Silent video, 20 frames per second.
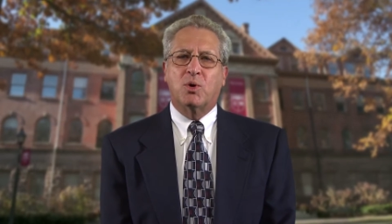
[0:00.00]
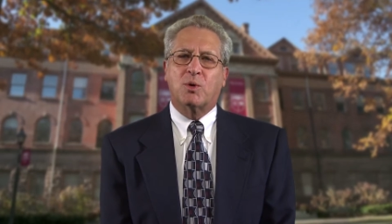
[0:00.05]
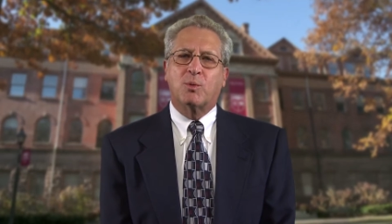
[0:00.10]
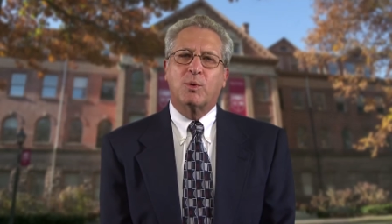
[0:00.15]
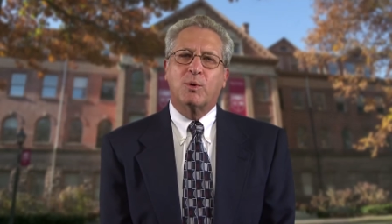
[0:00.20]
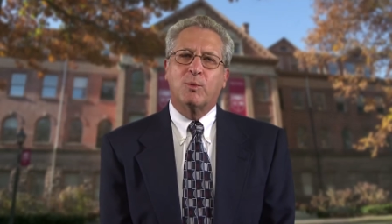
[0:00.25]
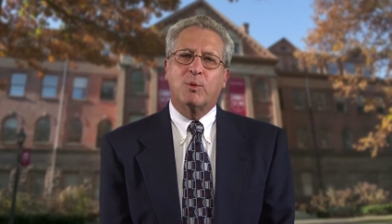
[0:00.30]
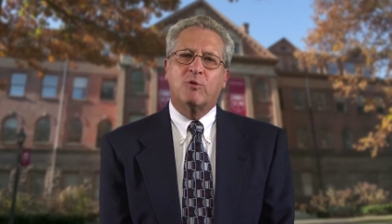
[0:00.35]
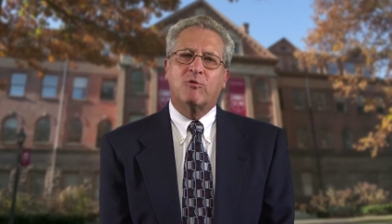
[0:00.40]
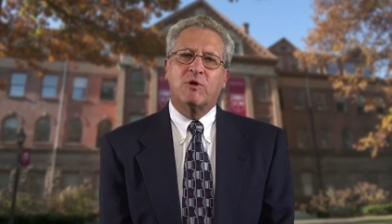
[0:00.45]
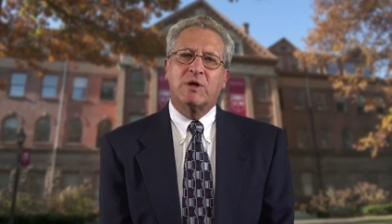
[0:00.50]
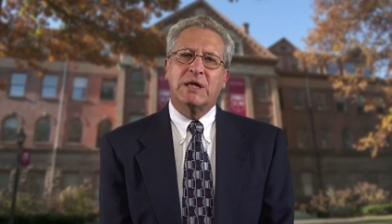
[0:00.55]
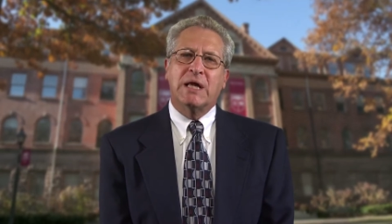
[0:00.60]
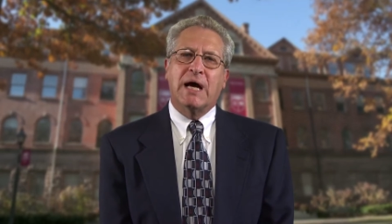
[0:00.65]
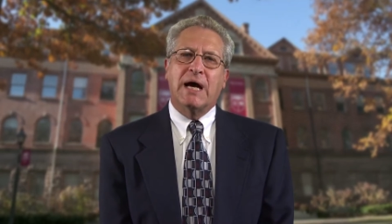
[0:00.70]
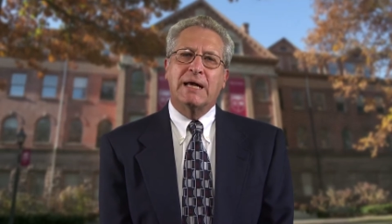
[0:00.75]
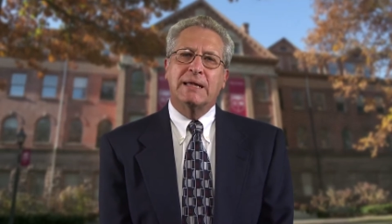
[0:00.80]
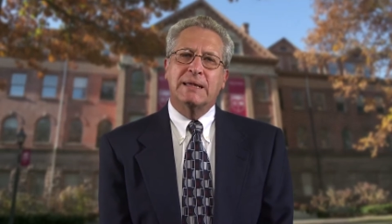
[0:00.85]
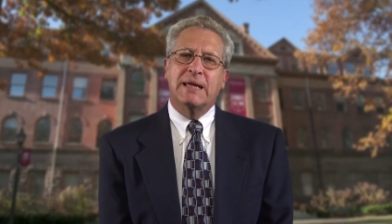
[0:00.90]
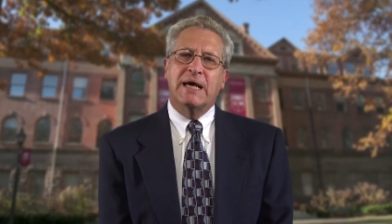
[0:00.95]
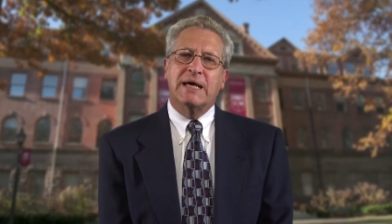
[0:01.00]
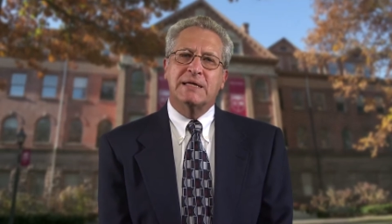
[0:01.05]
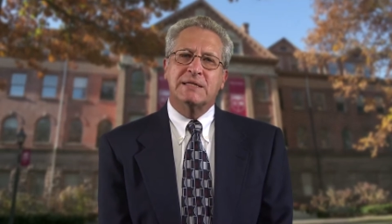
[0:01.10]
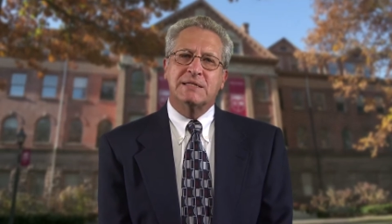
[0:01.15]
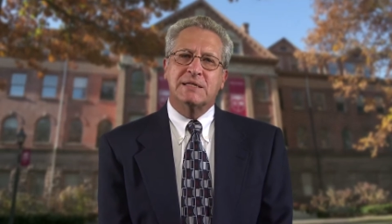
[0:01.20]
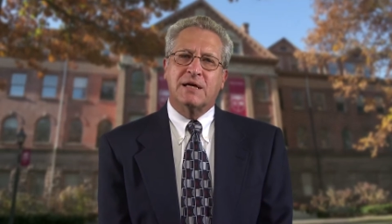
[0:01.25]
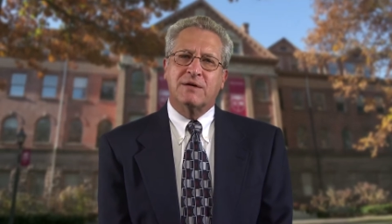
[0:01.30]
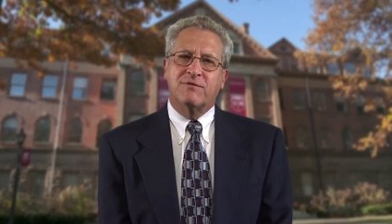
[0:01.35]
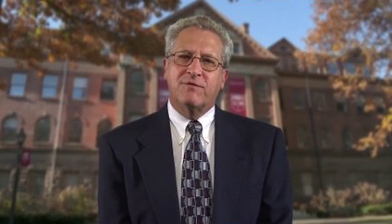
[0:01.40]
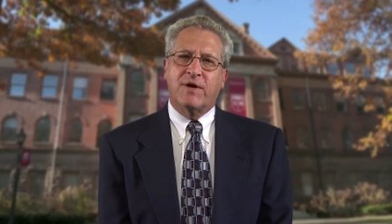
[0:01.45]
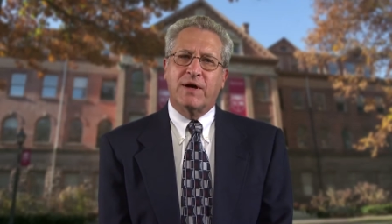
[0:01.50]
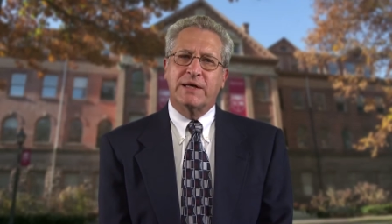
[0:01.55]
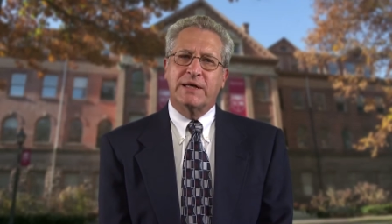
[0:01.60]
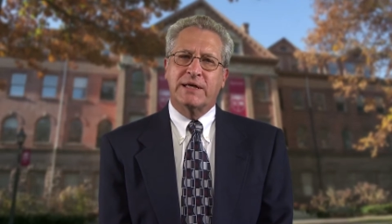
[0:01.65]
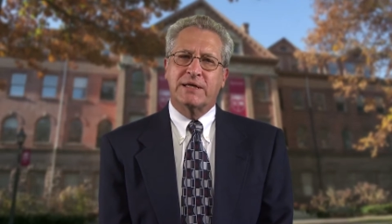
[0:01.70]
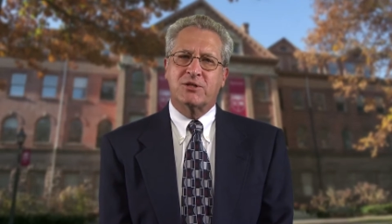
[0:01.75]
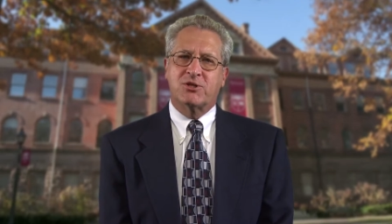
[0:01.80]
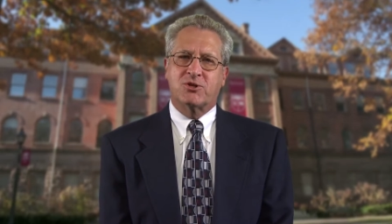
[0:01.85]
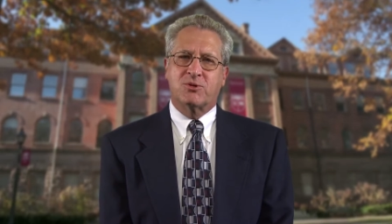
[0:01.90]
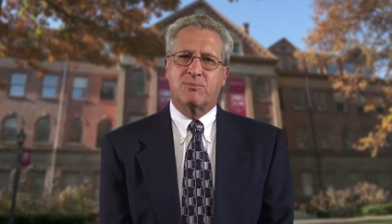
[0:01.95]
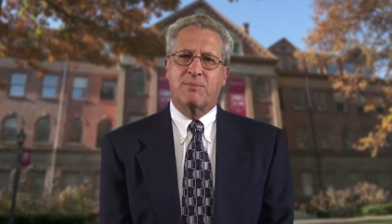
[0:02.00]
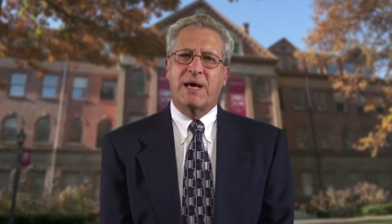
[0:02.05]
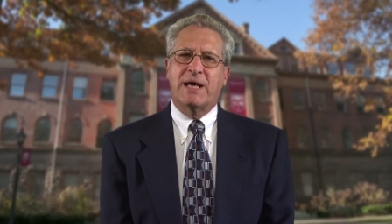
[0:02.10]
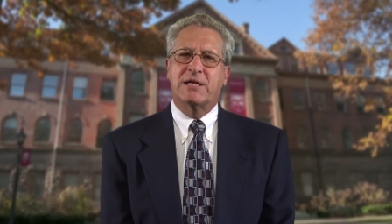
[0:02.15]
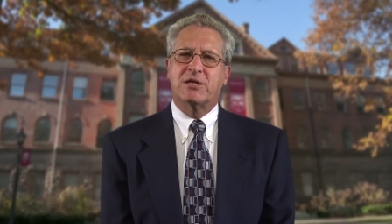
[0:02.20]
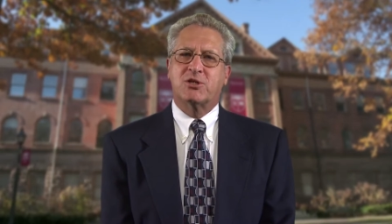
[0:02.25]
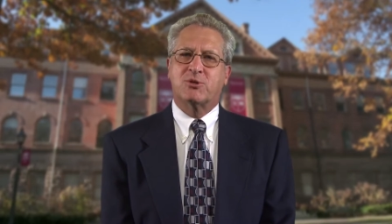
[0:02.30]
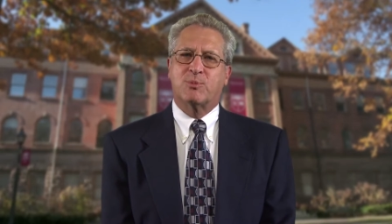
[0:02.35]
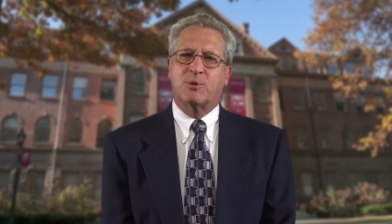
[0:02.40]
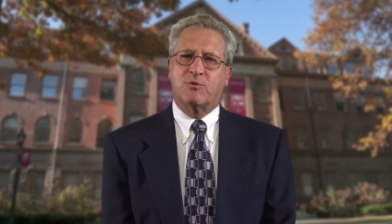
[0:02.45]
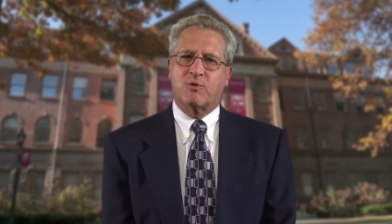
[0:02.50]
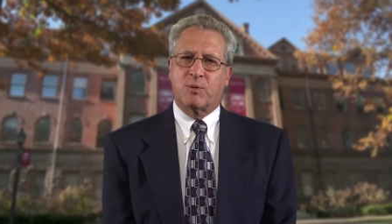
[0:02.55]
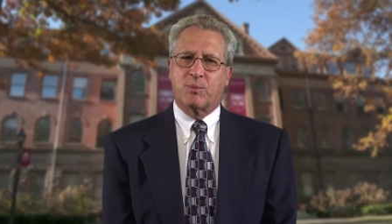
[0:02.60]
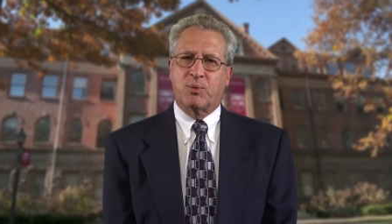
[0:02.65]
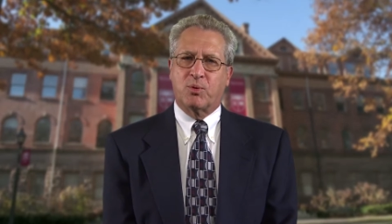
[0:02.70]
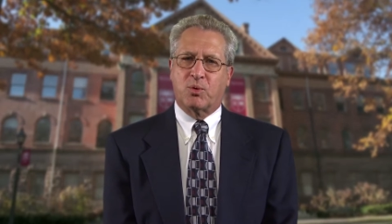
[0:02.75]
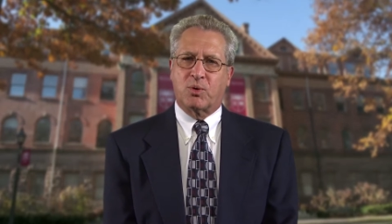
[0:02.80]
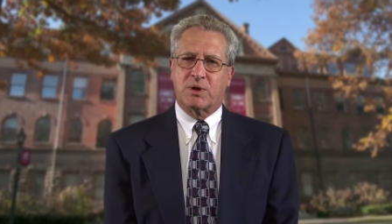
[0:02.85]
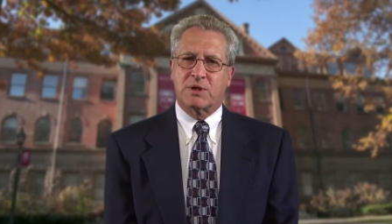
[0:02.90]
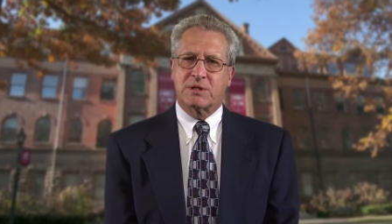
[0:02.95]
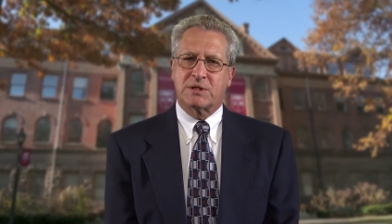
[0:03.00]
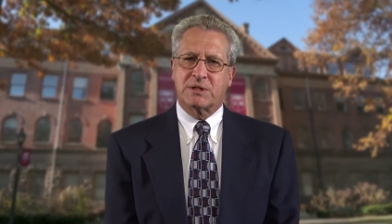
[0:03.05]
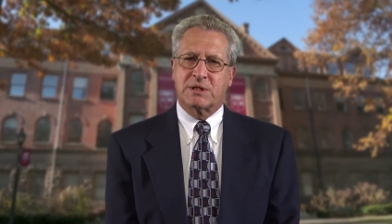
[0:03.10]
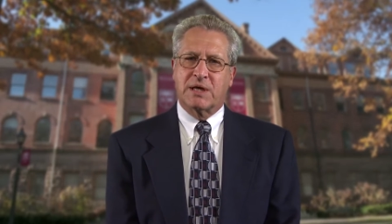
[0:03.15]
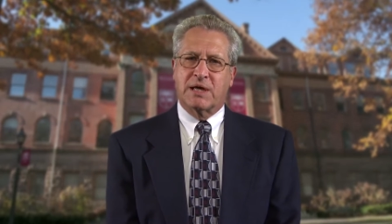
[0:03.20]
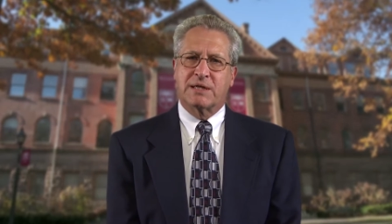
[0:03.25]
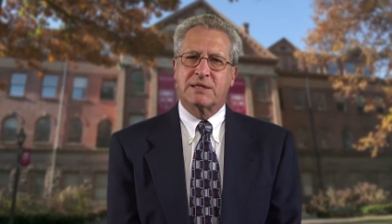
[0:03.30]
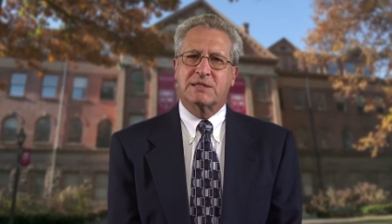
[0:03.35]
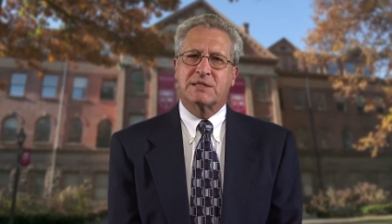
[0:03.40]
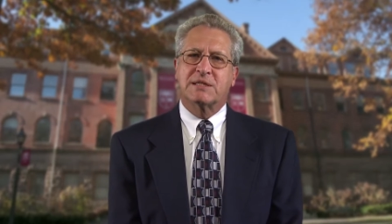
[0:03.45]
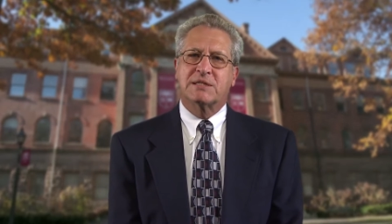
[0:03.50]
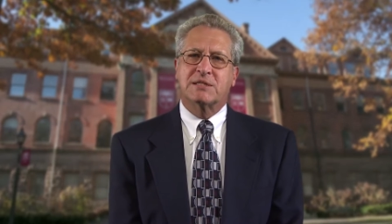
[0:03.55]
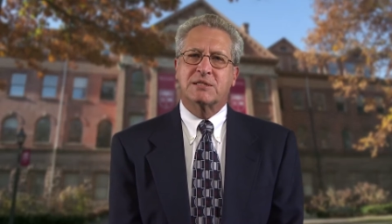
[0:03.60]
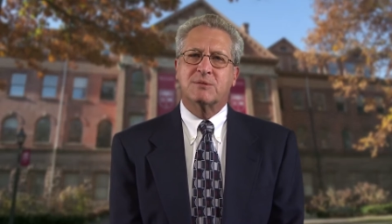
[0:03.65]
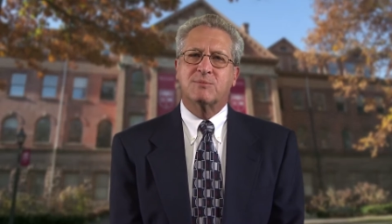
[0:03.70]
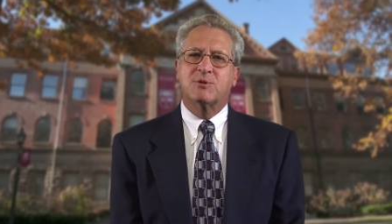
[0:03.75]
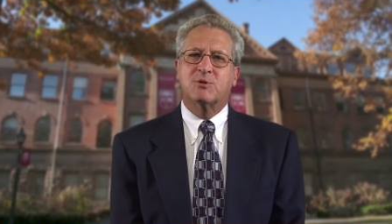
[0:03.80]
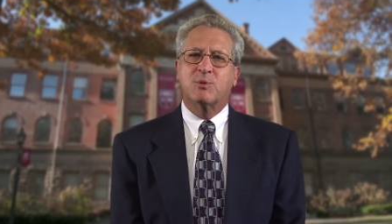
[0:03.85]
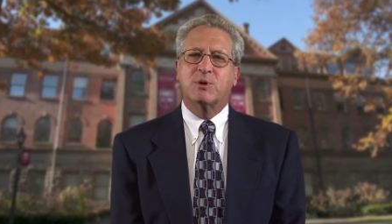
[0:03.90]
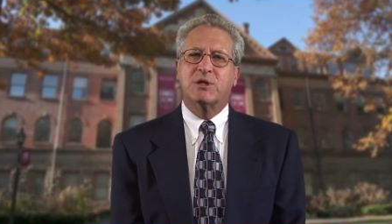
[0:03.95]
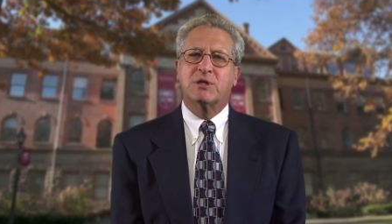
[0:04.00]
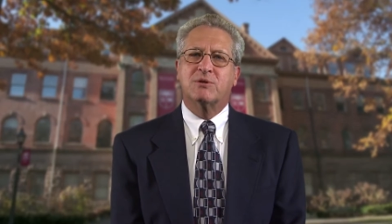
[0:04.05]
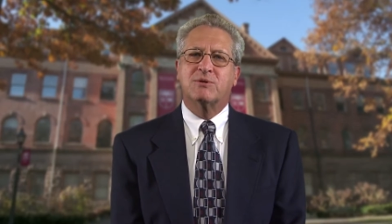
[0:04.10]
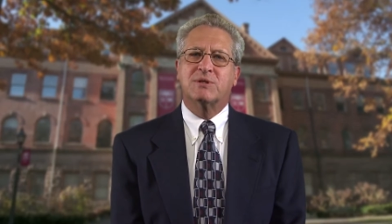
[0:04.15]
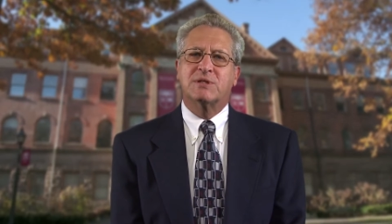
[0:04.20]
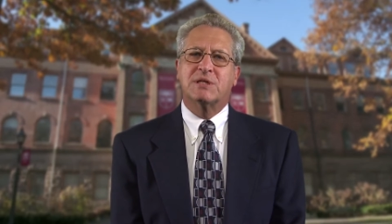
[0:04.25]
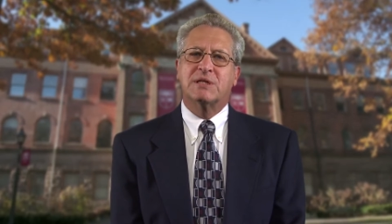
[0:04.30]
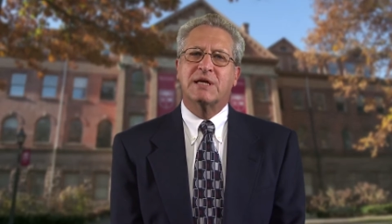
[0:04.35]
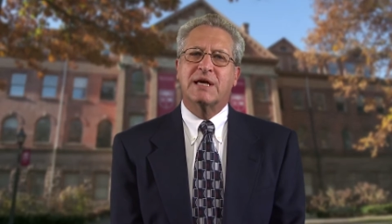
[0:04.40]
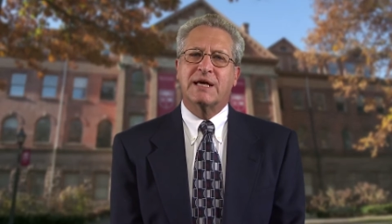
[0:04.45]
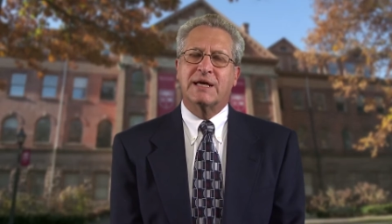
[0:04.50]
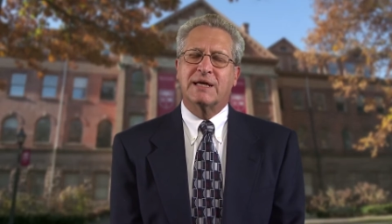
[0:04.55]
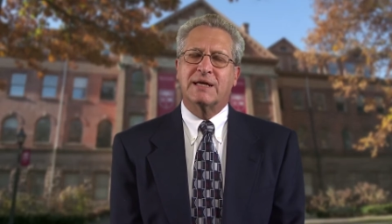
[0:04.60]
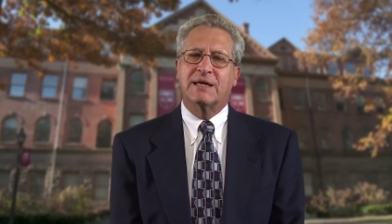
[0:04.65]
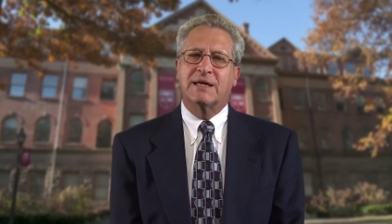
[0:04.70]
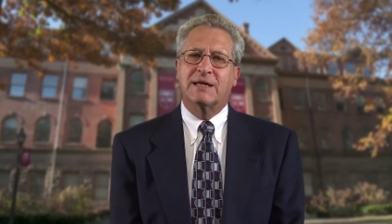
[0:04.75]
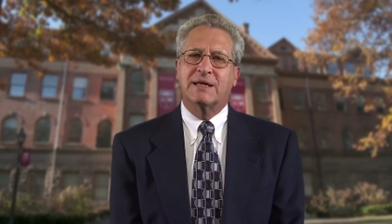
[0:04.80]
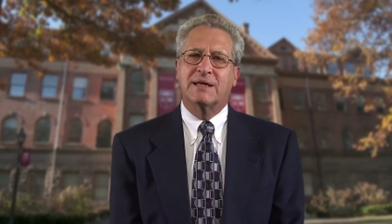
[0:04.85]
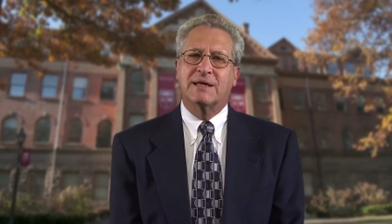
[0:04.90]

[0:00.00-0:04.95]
we will rely less on financial management reports and systems we use today.